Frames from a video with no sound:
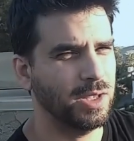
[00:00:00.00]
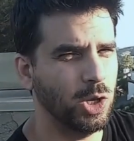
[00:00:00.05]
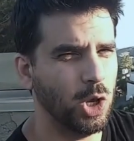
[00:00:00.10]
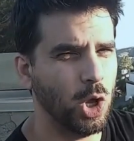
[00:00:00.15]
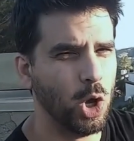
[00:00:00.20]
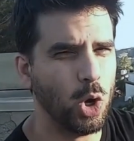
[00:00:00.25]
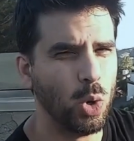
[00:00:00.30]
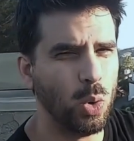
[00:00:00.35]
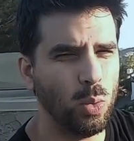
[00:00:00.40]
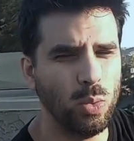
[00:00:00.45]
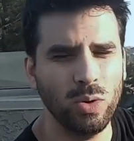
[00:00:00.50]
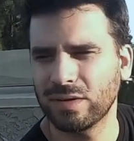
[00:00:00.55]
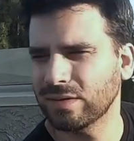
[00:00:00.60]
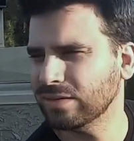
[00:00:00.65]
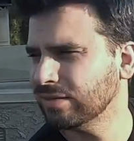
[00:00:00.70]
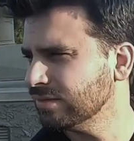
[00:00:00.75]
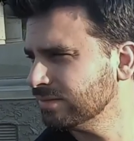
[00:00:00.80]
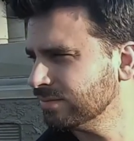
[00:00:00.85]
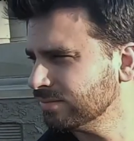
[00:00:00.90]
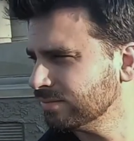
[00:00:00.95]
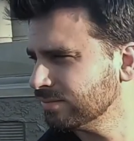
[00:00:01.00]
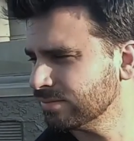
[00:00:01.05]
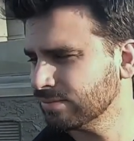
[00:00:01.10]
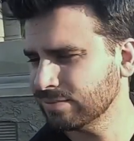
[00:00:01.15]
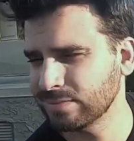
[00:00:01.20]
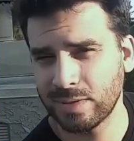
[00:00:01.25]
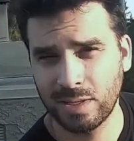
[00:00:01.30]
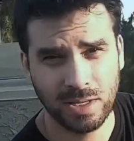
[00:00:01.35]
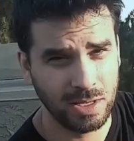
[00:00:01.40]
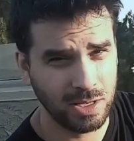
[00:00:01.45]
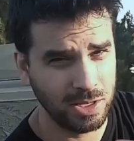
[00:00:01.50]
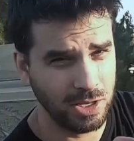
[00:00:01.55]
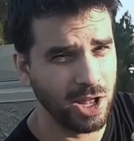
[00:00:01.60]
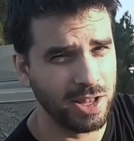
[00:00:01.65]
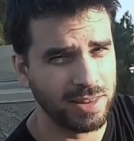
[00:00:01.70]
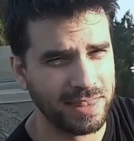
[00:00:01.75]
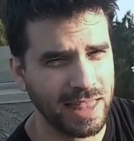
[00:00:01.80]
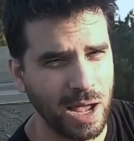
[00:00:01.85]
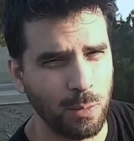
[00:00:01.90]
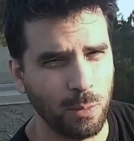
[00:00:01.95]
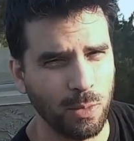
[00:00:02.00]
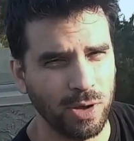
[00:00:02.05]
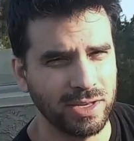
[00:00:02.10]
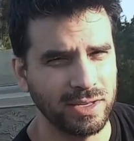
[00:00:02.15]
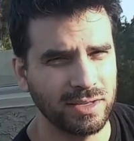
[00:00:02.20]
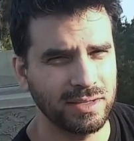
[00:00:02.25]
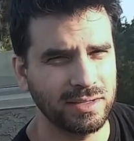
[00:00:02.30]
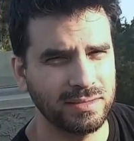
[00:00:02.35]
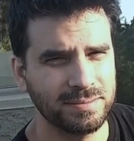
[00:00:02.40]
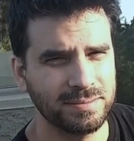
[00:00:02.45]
No, not that one.